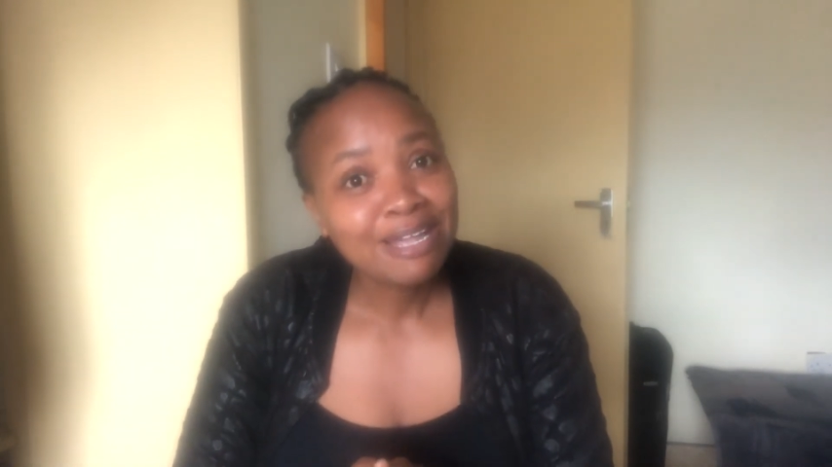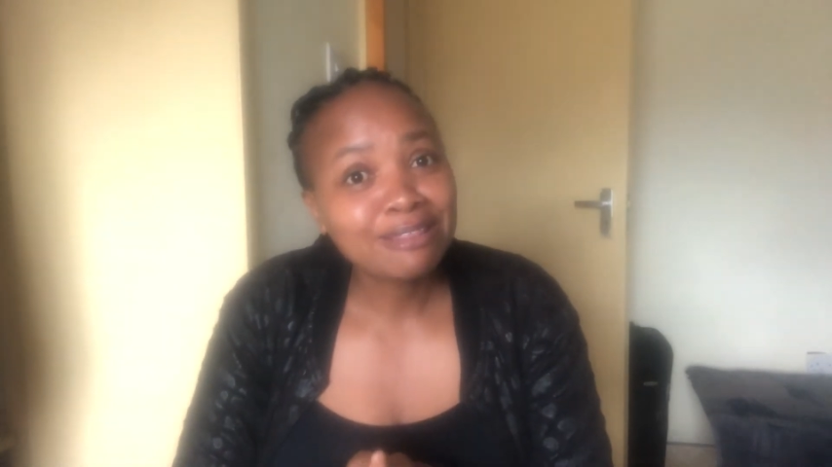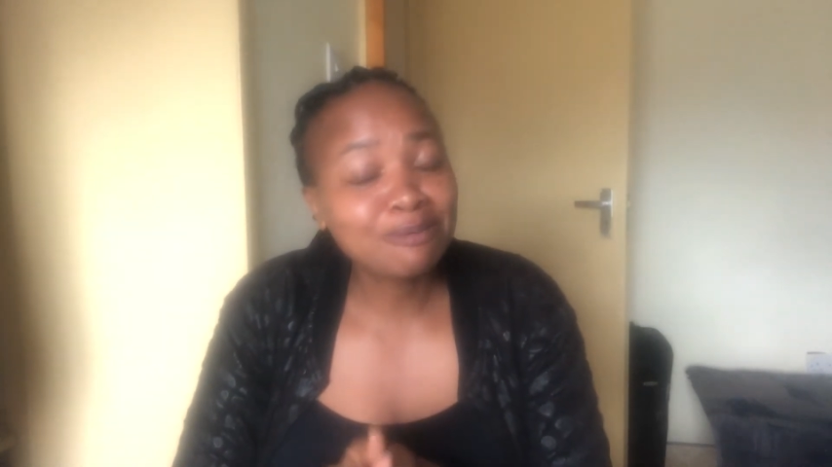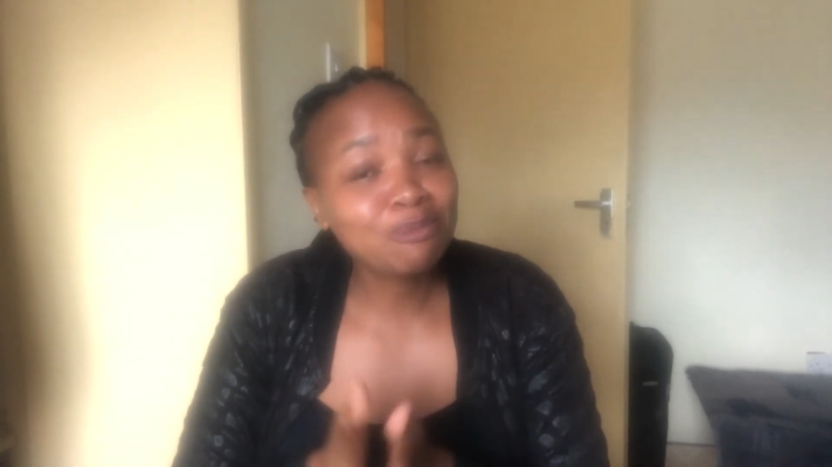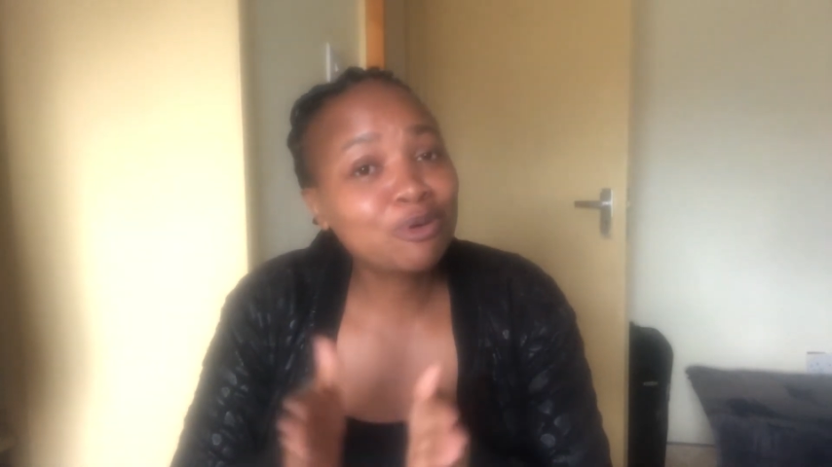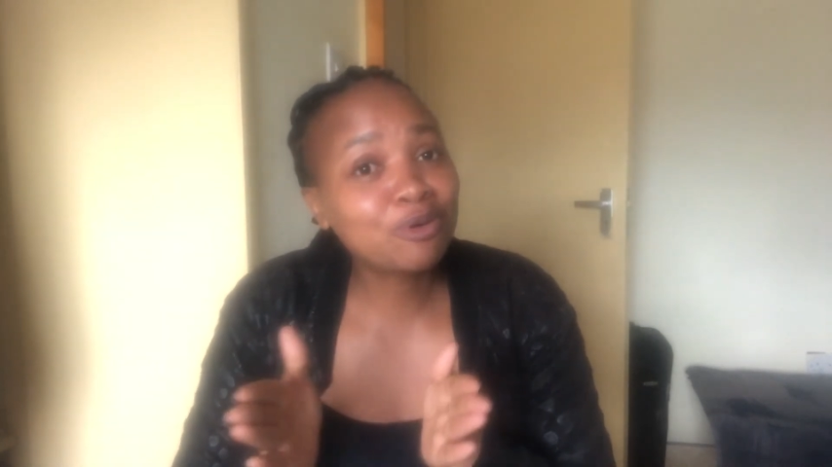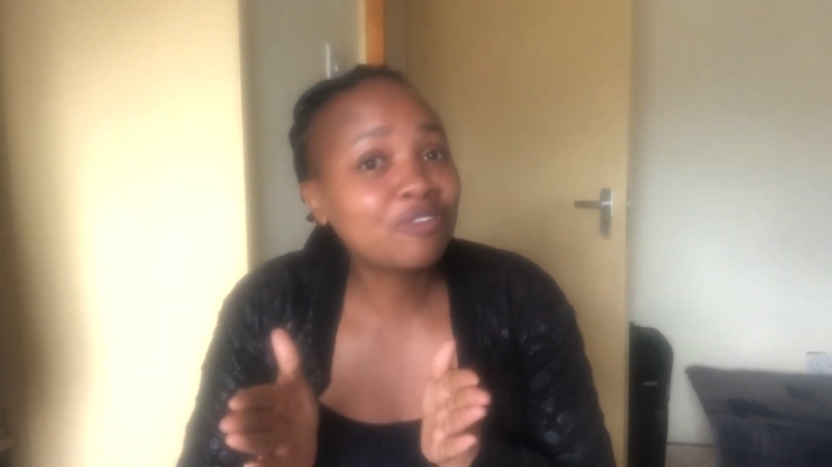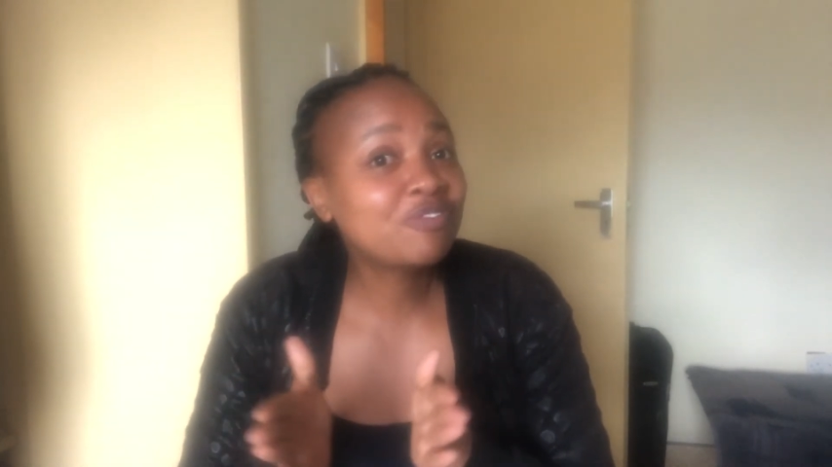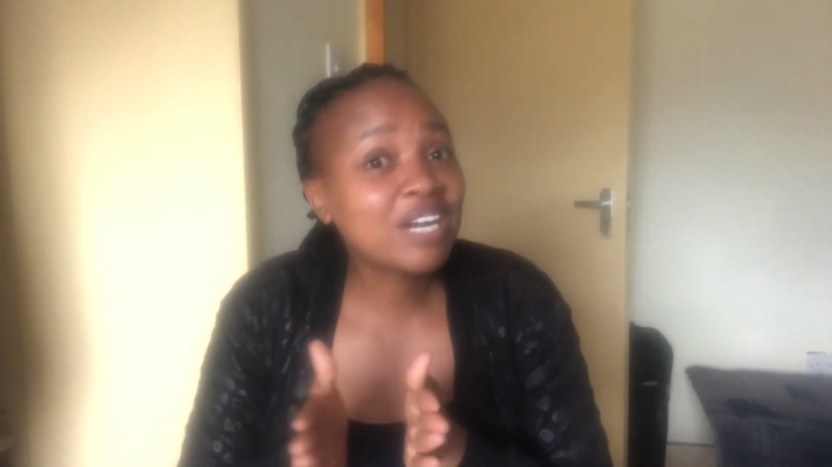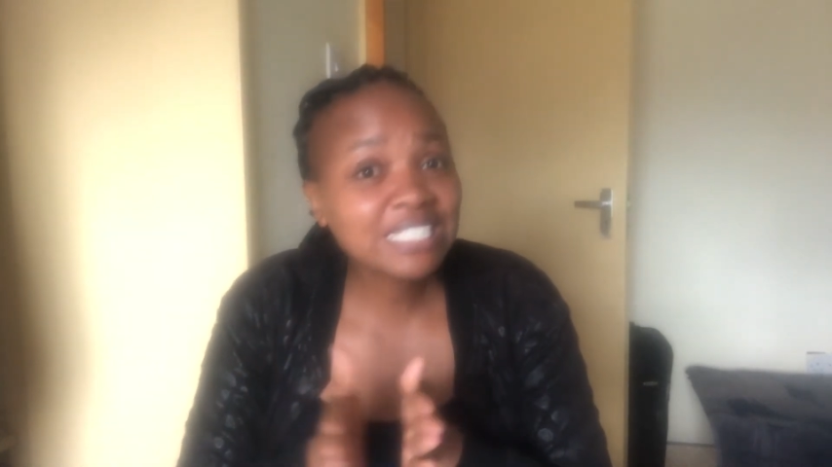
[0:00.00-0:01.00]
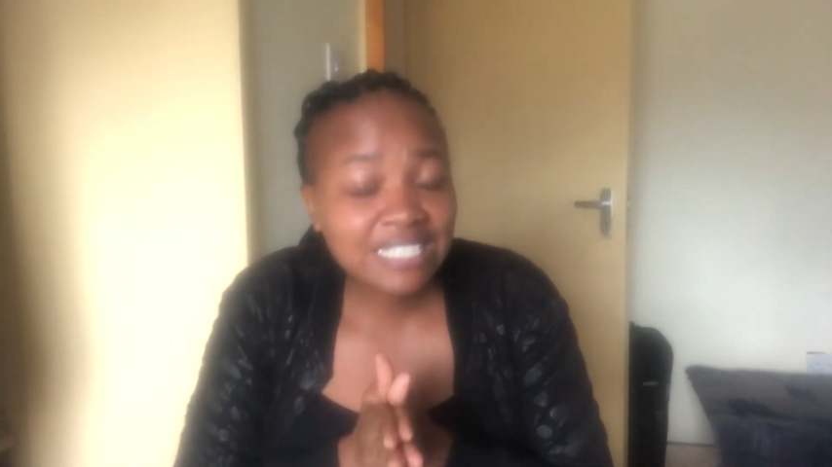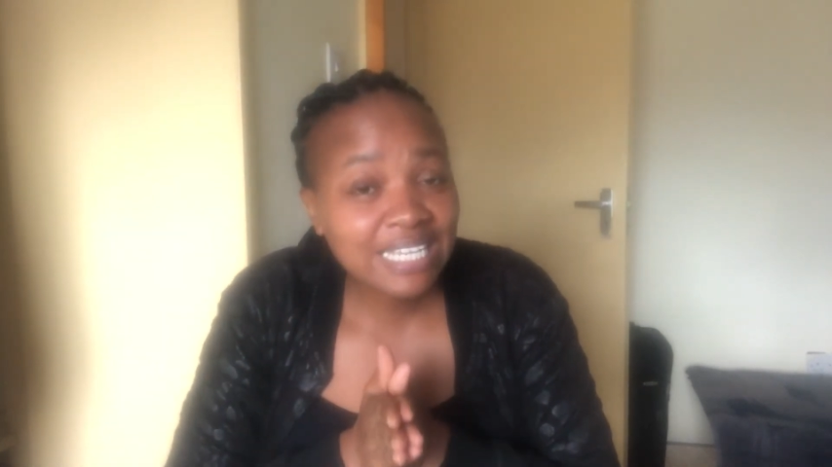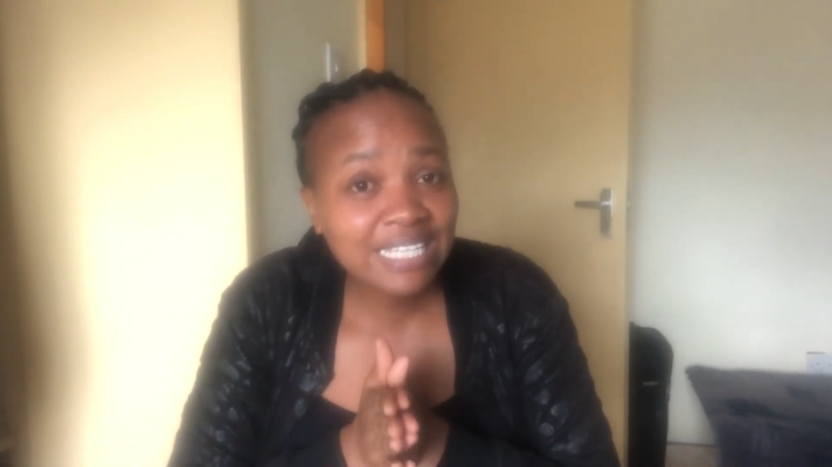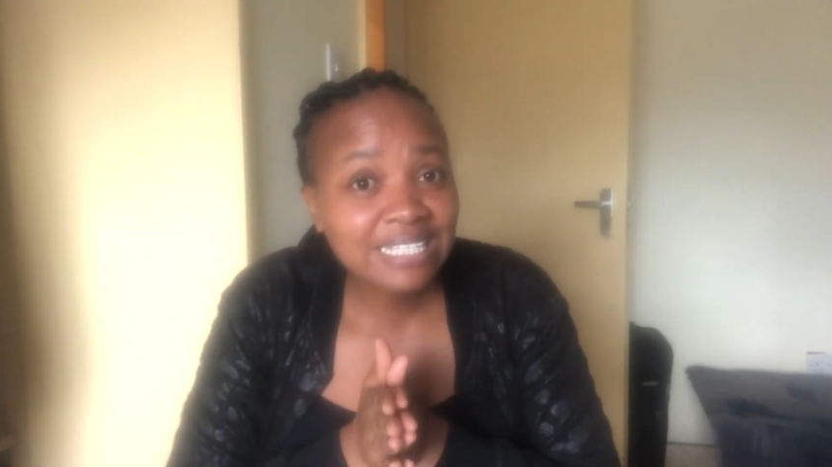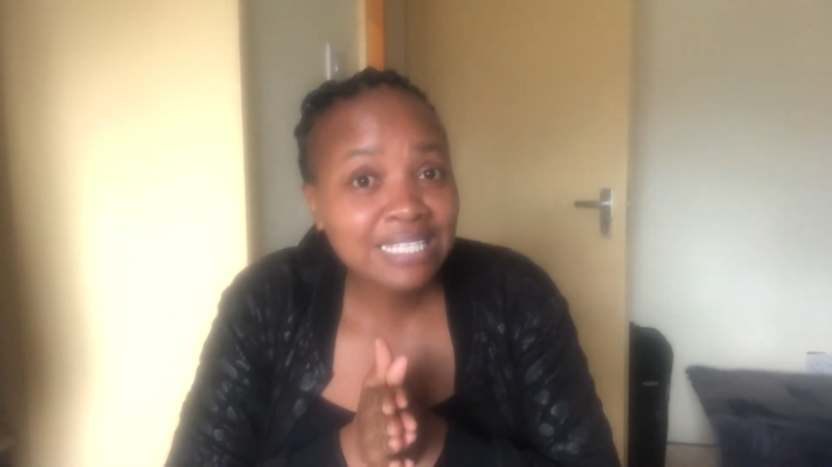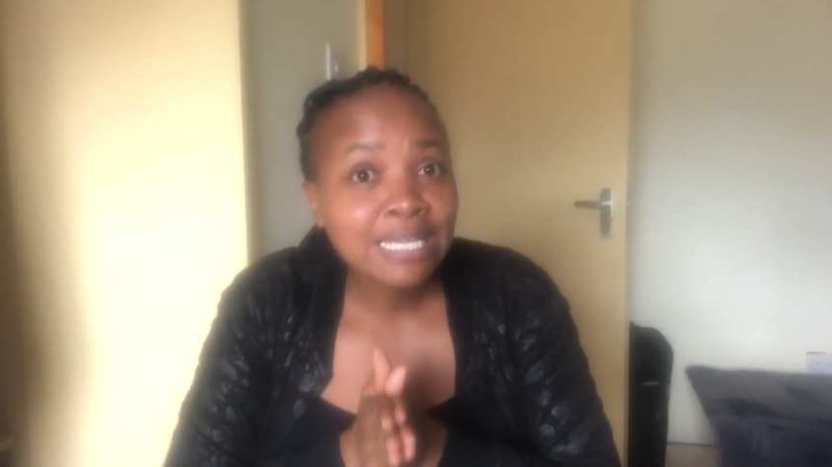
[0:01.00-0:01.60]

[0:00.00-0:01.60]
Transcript: the book of 1 Kings